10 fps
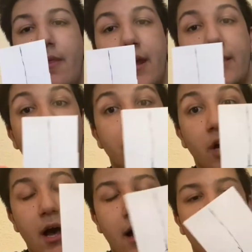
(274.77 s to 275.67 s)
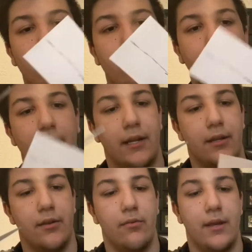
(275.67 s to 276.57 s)
then at the top, what we're going to
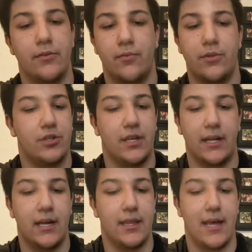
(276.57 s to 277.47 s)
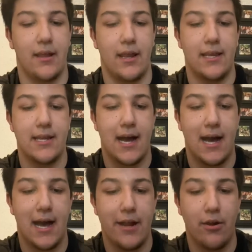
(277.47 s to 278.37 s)
do is we're just going to cut that
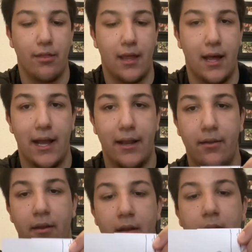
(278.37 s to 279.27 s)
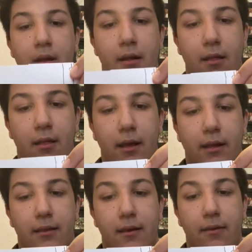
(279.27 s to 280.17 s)
entire line
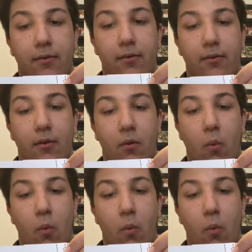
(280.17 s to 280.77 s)
like this.